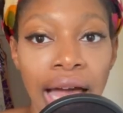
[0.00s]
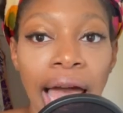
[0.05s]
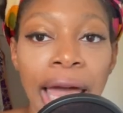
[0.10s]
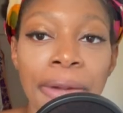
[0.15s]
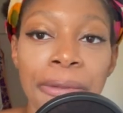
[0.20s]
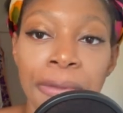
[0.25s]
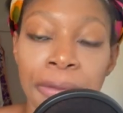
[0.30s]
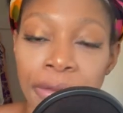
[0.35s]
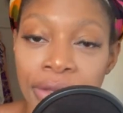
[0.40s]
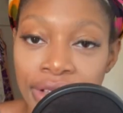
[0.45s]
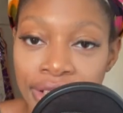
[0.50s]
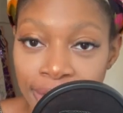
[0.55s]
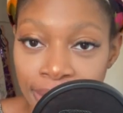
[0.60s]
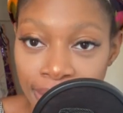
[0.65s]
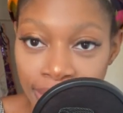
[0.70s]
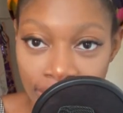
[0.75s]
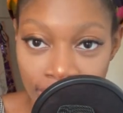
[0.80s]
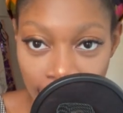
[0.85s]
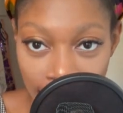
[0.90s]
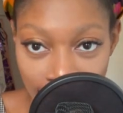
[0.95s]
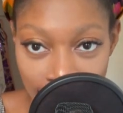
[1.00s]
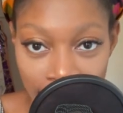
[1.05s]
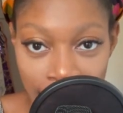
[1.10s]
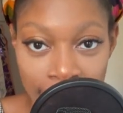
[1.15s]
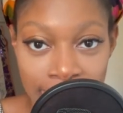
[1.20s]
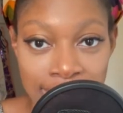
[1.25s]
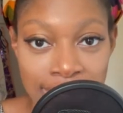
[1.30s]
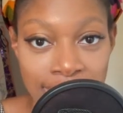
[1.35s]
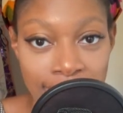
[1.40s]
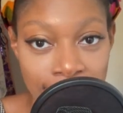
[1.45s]
I really do think
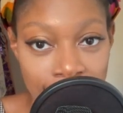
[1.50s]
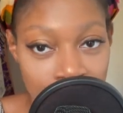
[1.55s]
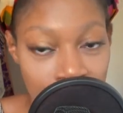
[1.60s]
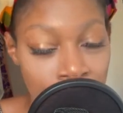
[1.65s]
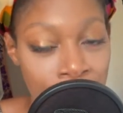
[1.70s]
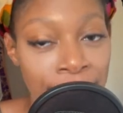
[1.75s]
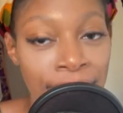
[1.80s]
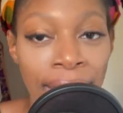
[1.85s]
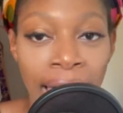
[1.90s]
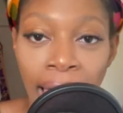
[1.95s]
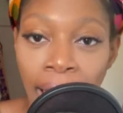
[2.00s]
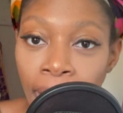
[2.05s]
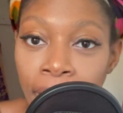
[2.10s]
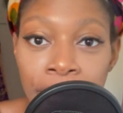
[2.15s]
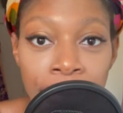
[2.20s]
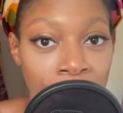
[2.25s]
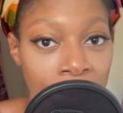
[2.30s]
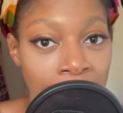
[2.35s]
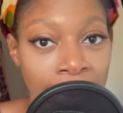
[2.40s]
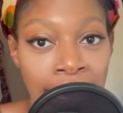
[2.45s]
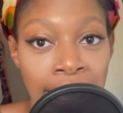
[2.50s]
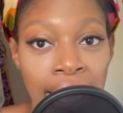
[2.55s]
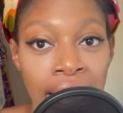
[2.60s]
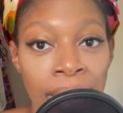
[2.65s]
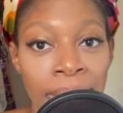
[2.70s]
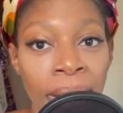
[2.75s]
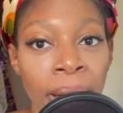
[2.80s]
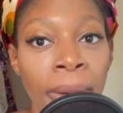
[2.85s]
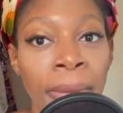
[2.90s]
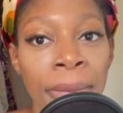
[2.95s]
there's something empowering
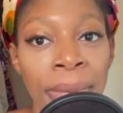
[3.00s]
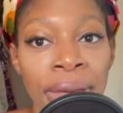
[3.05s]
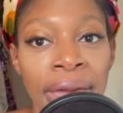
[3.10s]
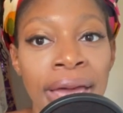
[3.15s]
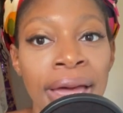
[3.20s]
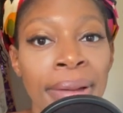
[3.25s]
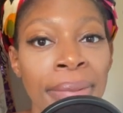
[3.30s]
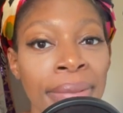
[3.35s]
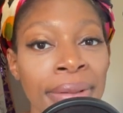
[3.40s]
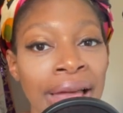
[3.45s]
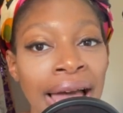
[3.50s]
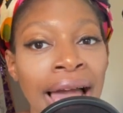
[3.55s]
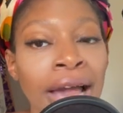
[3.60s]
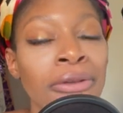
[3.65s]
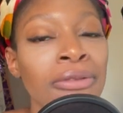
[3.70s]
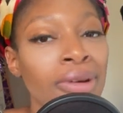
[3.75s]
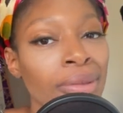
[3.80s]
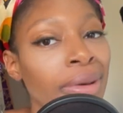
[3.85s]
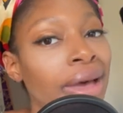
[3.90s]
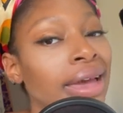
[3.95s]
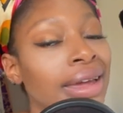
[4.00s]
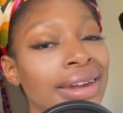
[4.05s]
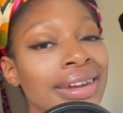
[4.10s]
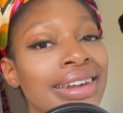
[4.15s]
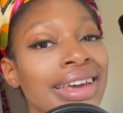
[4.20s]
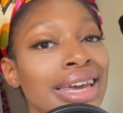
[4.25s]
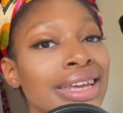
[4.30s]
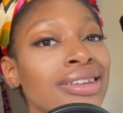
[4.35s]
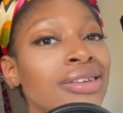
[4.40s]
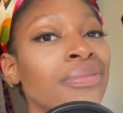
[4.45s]
about being a Black woman
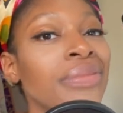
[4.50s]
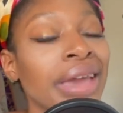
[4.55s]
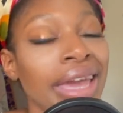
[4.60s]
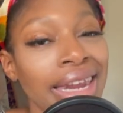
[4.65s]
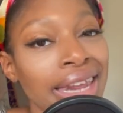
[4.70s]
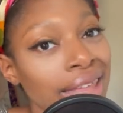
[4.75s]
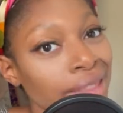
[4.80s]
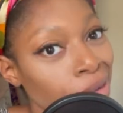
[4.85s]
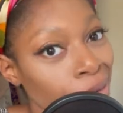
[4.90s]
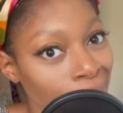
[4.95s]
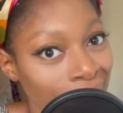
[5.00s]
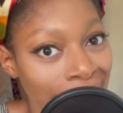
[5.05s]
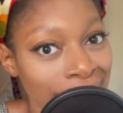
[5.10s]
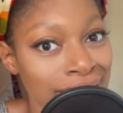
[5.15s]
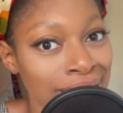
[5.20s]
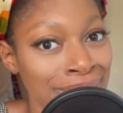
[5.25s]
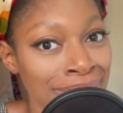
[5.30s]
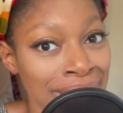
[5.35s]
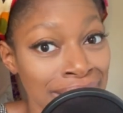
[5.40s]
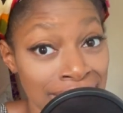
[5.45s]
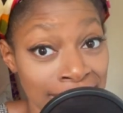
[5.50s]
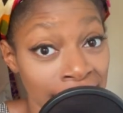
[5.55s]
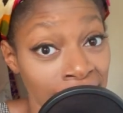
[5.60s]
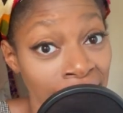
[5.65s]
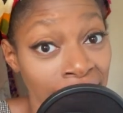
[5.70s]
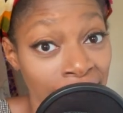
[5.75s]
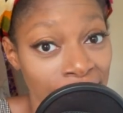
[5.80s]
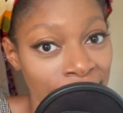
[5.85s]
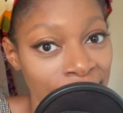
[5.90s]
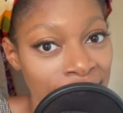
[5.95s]
and demanding the right to be
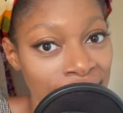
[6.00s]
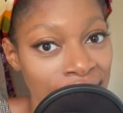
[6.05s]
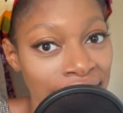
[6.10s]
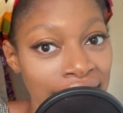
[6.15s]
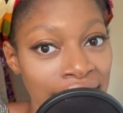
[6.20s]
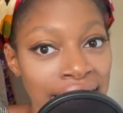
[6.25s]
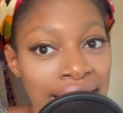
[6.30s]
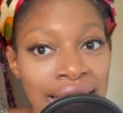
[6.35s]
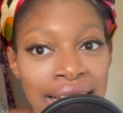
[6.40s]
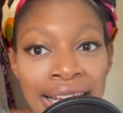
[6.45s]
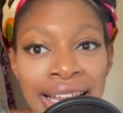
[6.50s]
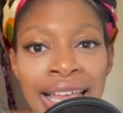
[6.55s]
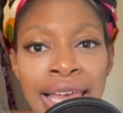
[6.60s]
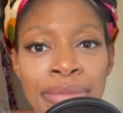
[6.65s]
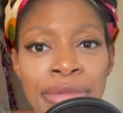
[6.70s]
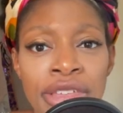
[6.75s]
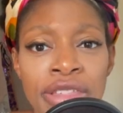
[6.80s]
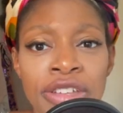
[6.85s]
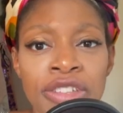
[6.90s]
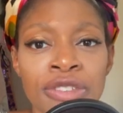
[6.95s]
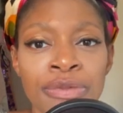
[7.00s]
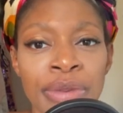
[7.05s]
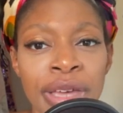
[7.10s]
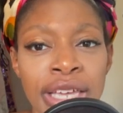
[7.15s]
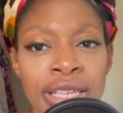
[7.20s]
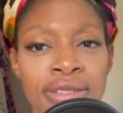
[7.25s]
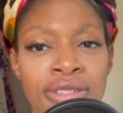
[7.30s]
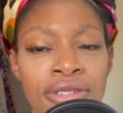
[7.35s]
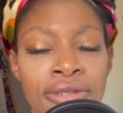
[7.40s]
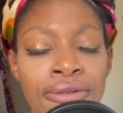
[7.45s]
soft, claiming the
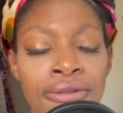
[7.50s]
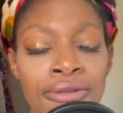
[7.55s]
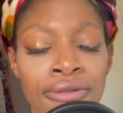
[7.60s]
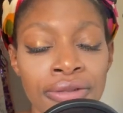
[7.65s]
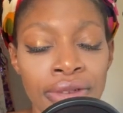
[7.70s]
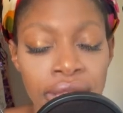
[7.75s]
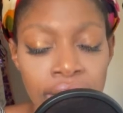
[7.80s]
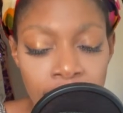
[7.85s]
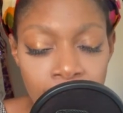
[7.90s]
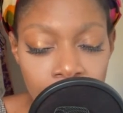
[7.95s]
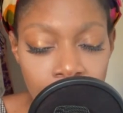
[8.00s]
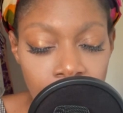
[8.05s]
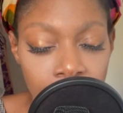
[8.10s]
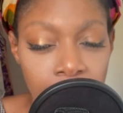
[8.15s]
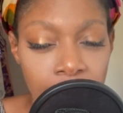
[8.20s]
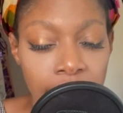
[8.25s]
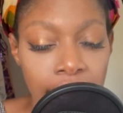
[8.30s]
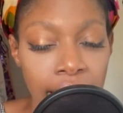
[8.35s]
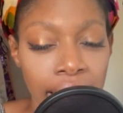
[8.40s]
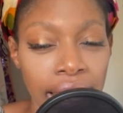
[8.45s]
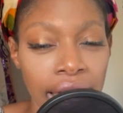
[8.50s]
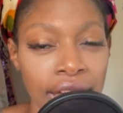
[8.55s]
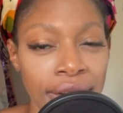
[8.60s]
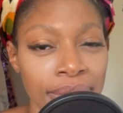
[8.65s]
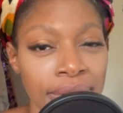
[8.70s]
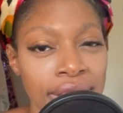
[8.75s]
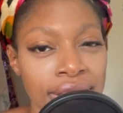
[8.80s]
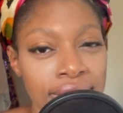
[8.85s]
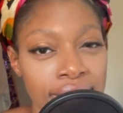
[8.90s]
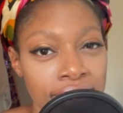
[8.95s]
space to feel and
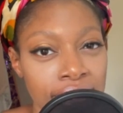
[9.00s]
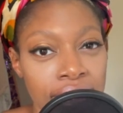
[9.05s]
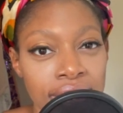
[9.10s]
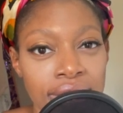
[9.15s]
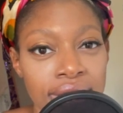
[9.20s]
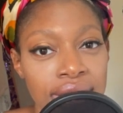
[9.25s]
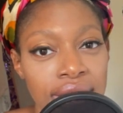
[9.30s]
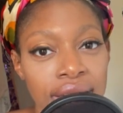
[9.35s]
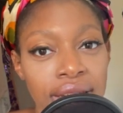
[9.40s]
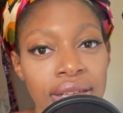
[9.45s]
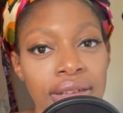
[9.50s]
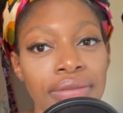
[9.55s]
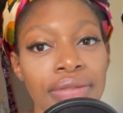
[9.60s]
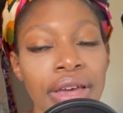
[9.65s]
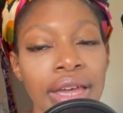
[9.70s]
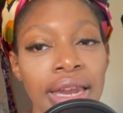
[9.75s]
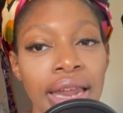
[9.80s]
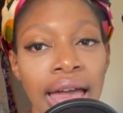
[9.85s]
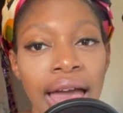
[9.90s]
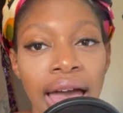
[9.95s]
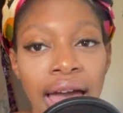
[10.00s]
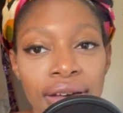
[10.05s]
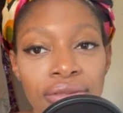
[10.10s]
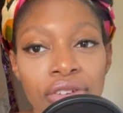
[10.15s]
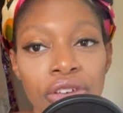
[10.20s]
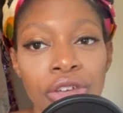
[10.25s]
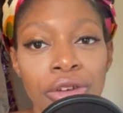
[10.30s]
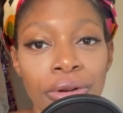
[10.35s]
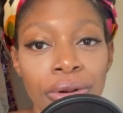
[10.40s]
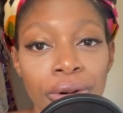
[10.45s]
be sensitive and
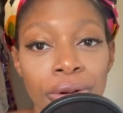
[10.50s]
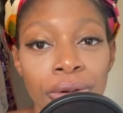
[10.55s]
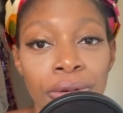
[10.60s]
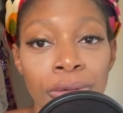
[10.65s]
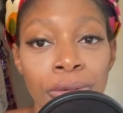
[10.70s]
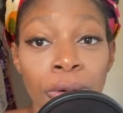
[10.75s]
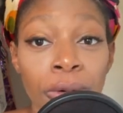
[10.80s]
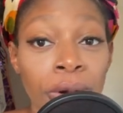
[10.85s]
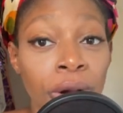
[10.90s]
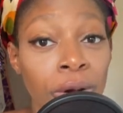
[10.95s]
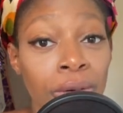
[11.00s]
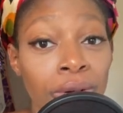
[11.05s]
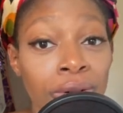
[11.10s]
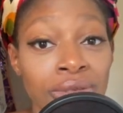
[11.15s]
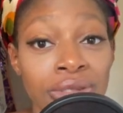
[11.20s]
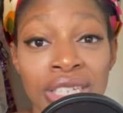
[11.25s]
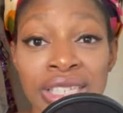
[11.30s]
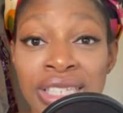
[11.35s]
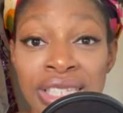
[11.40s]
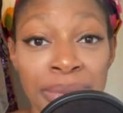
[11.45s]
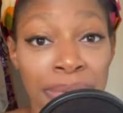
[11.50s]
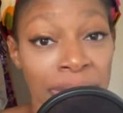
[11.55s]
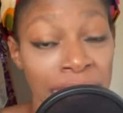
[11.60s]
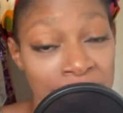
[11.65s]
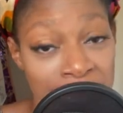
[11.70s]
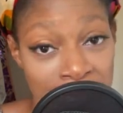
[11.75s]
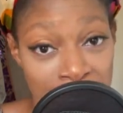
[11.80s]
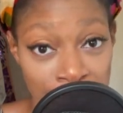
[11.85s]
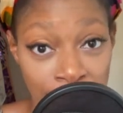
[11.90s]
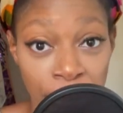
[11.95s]
having your quote unquote Disney
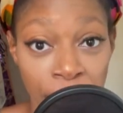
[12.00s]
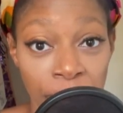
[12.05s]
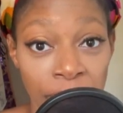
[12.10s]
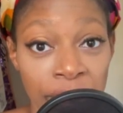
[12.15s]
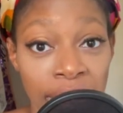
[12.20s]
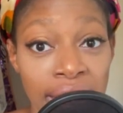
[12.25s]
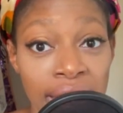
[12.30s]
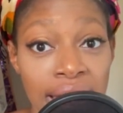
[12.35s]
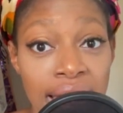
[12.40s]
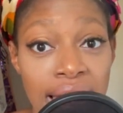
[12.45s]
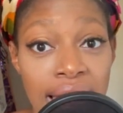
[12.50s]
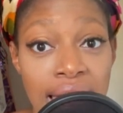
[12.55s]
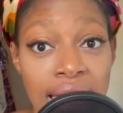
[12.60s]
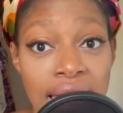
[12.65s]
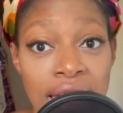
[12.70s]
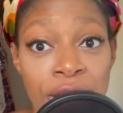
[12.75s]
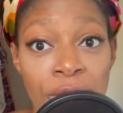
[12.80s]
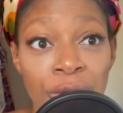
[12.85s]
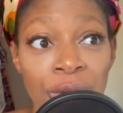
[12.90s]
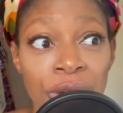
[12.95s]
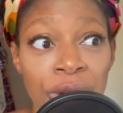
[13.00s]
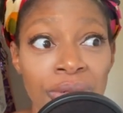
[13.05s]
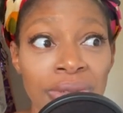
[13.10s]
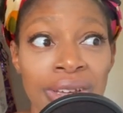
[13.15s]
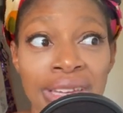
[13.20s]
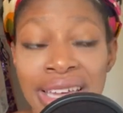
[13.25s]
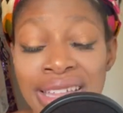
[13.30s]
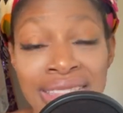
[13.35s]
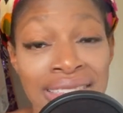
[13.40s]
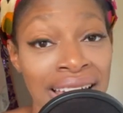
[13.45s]
princess moment. We don't
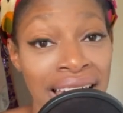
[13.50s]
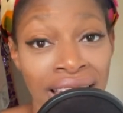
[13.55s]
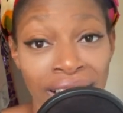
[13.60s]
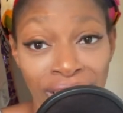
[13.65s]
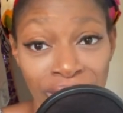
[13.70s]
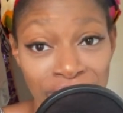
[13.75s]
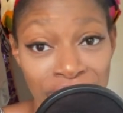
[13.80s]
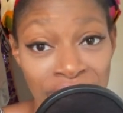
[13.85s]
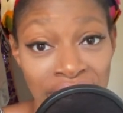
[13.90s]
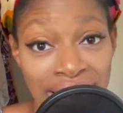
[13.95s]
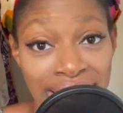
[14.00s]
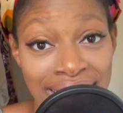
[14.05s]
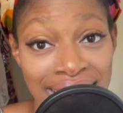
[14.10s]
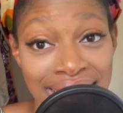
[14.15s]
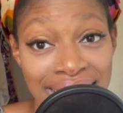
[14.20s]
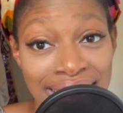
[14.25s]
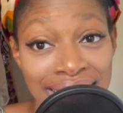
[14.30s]
get that often.